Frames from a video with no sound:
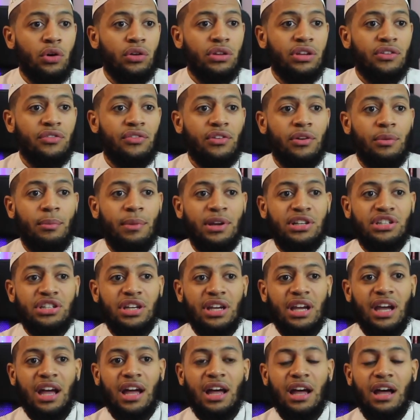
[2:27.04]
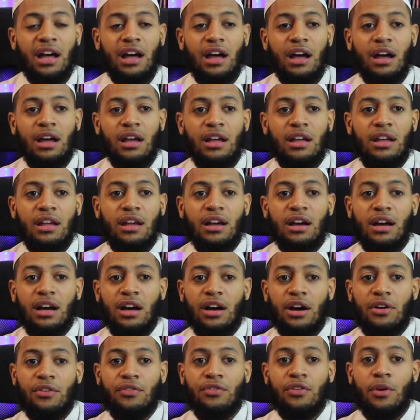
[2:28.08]
different mashaykh
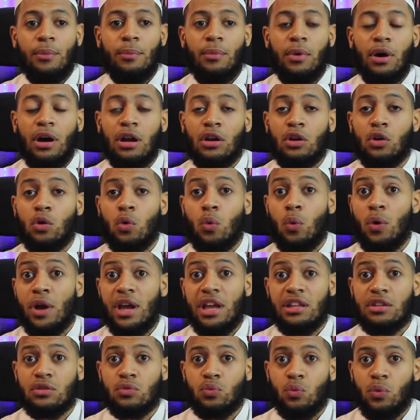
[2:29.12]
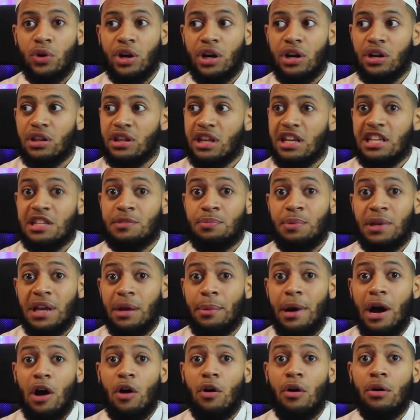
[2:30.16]
from Al Kuwait, where they speak
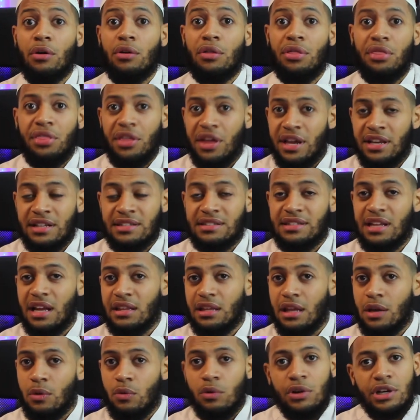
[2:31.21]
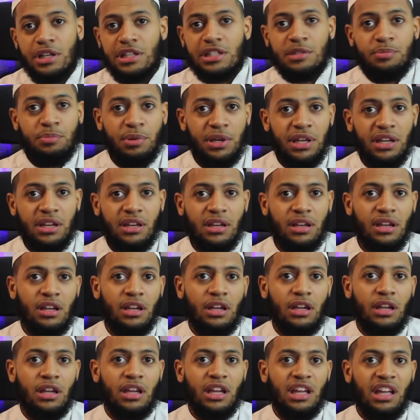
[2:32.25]
about things that they wouldn't speak
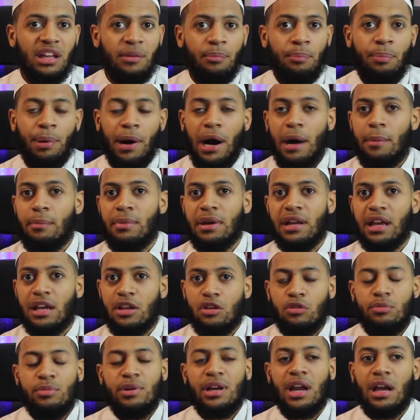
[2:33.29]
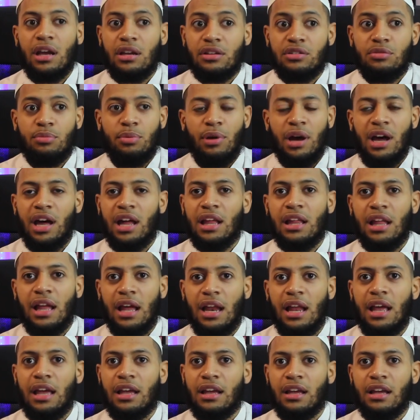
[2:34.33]
in public, and you'd be like,
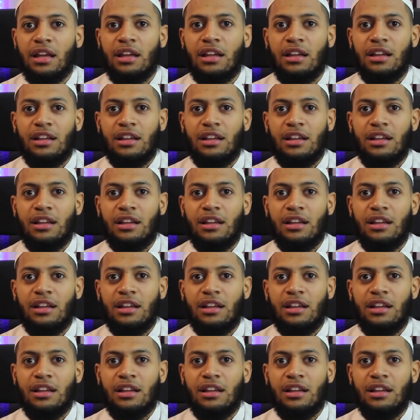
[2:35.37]
SubhanAllah,